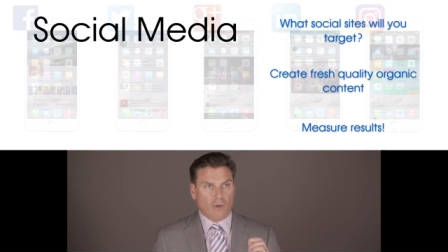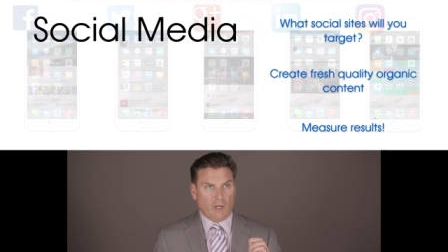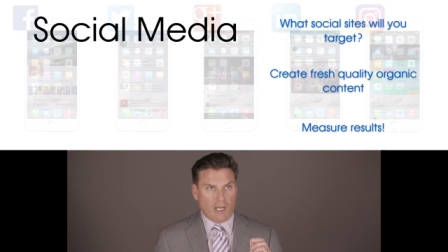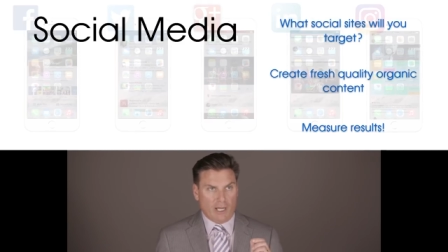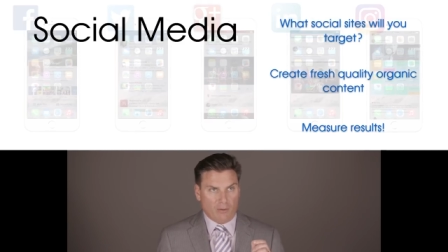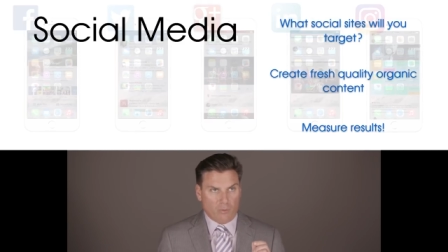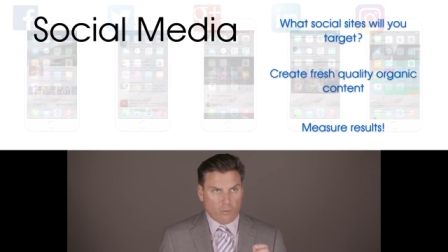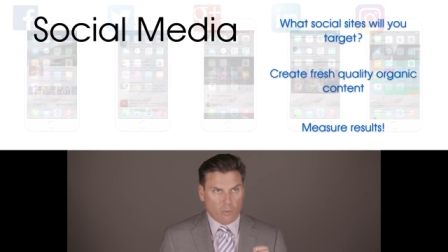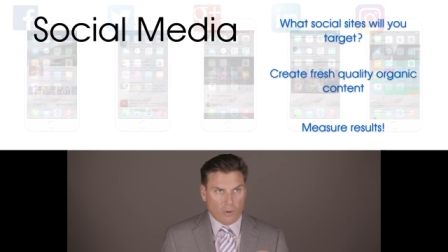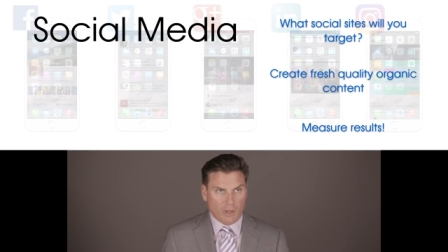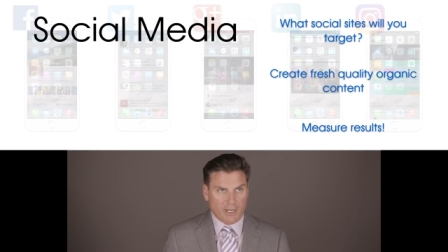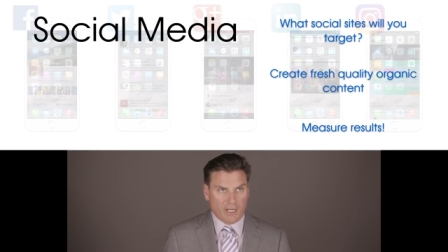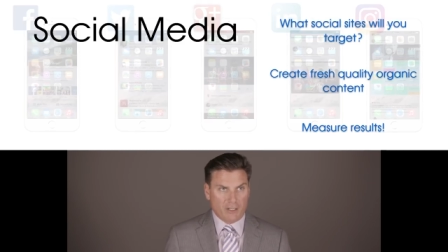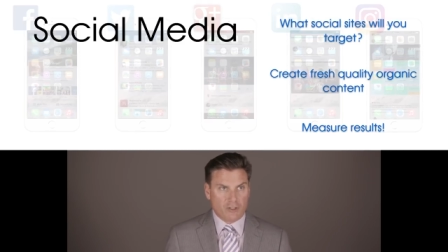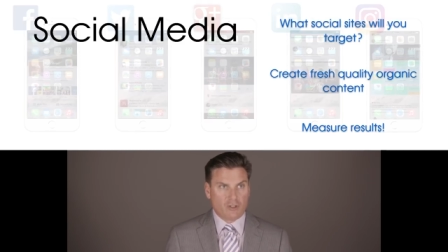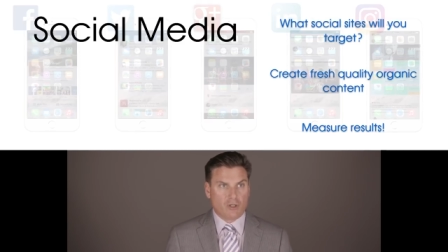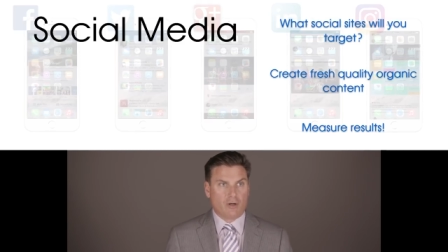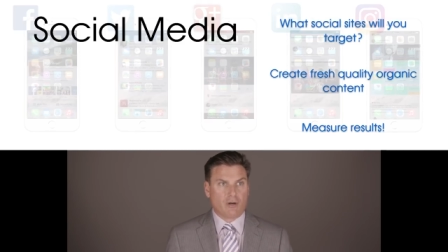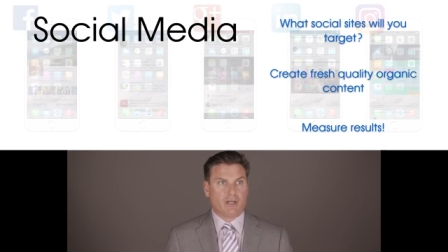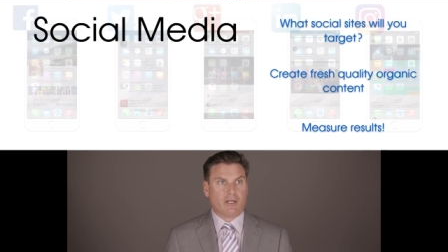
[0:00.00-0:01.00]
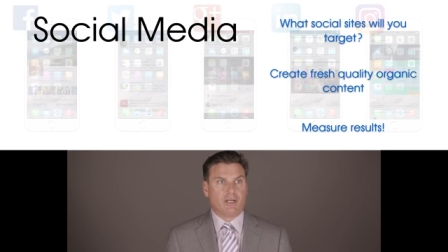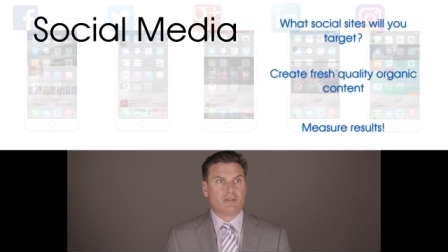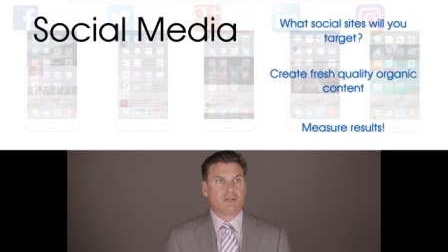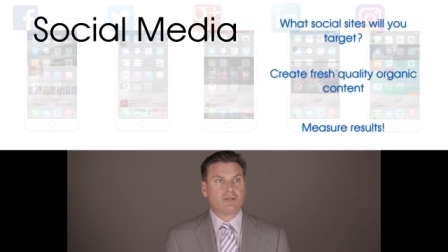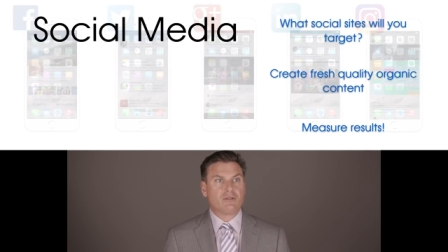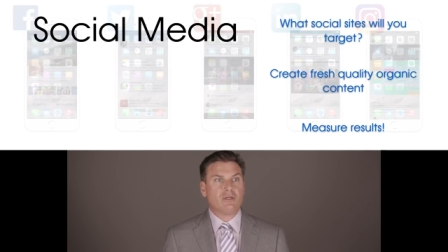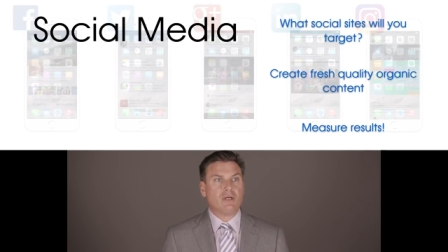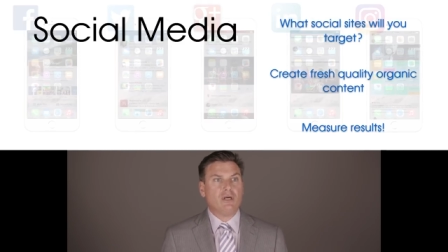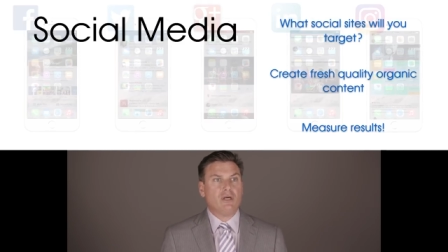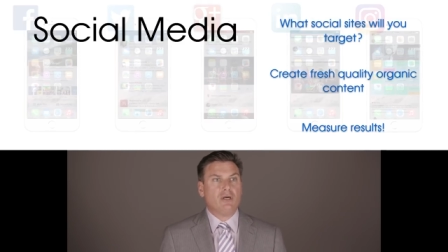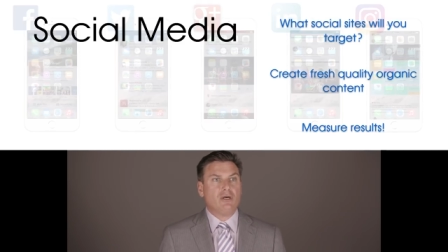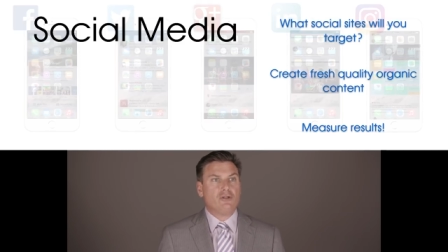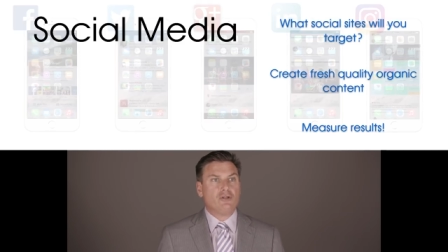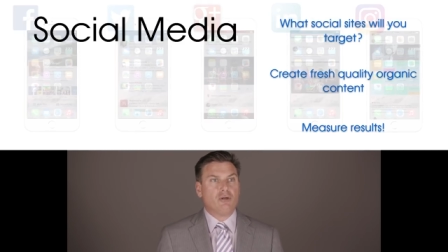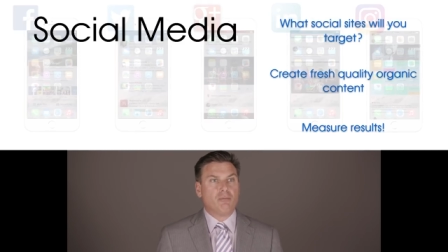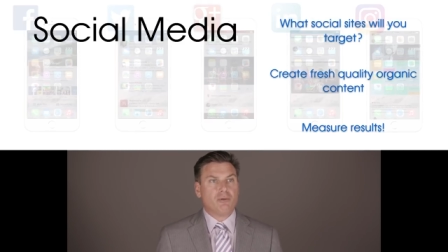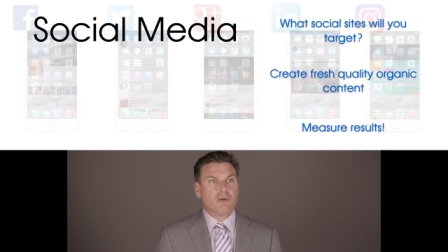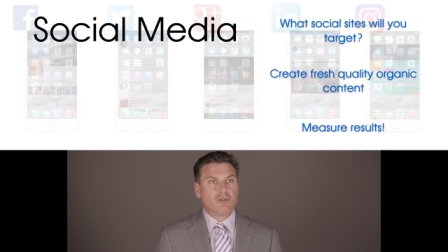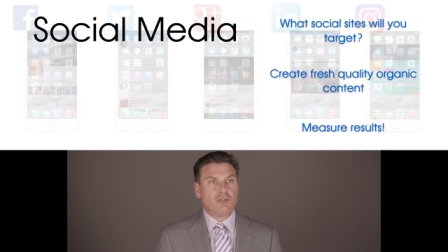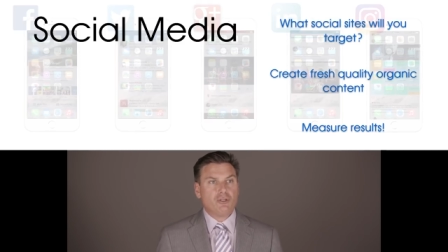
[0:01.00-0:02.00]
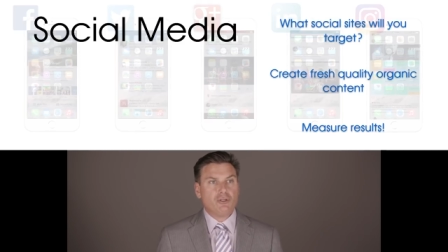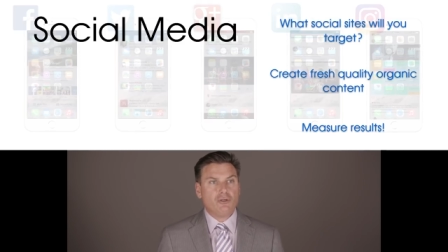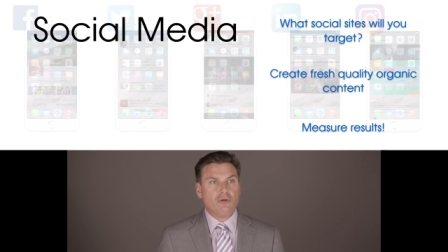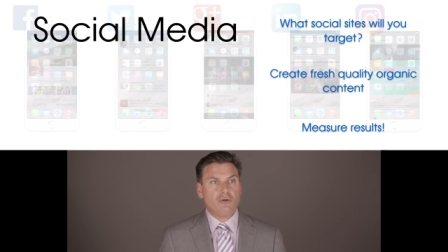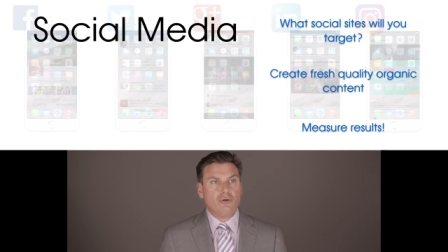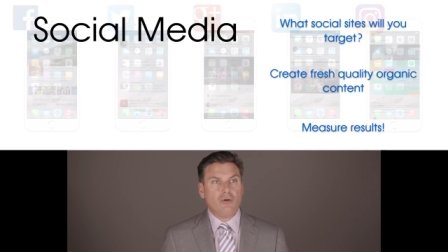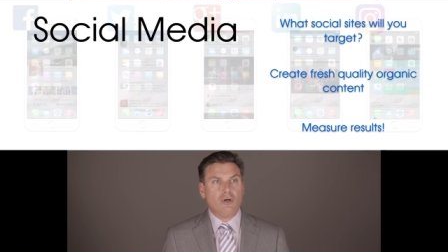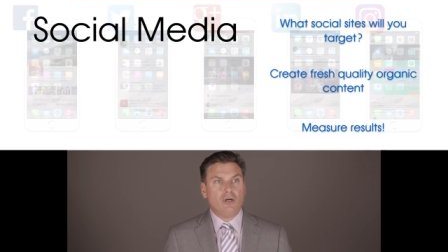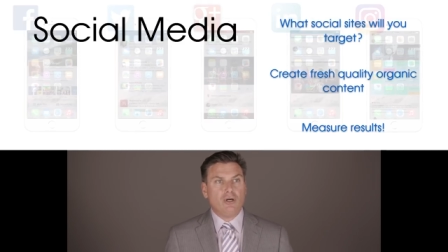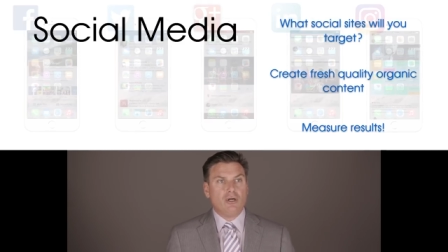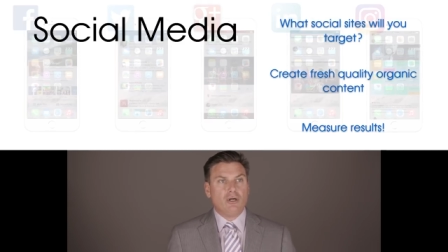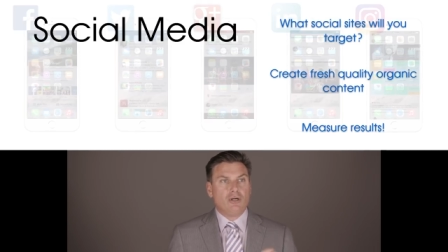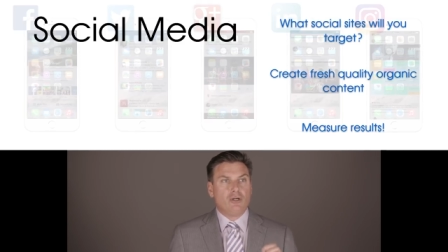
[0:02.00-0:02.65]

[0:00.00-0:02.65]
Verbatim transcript: and what it targets. Number two,